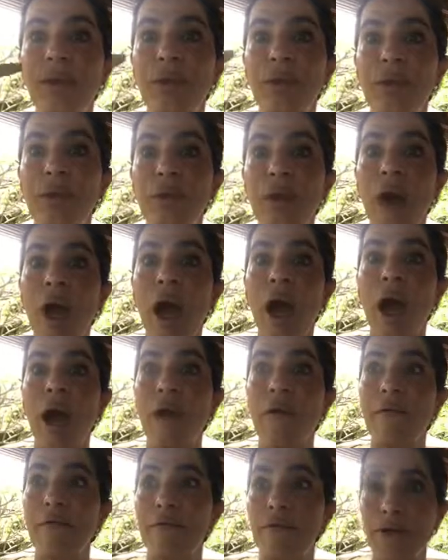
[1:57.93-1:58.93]
through
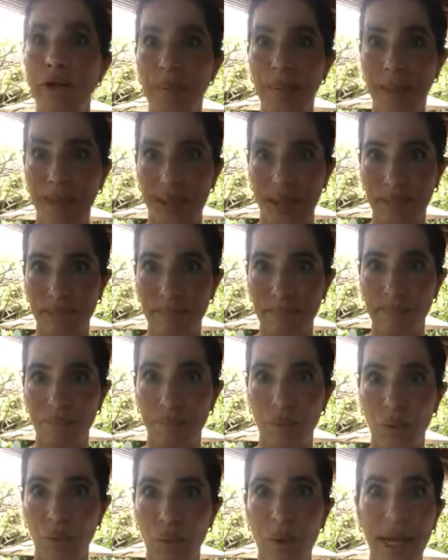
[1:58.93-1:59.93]
verbally,
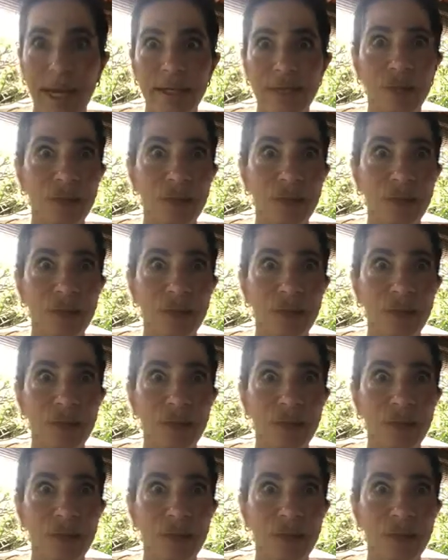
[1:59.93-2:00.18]
right?